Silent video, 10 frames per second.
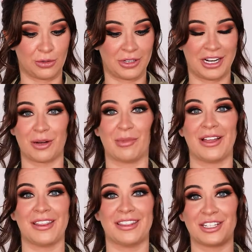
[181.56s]
own hair,
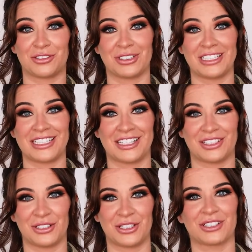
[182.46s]
but these really take
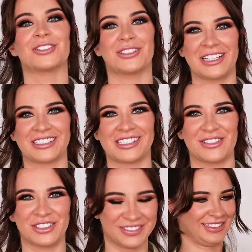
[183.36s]
the look to the next
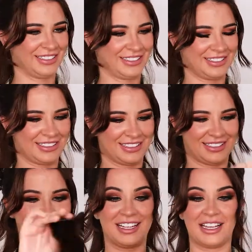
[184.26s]
level.
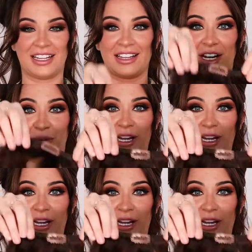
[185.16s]
There we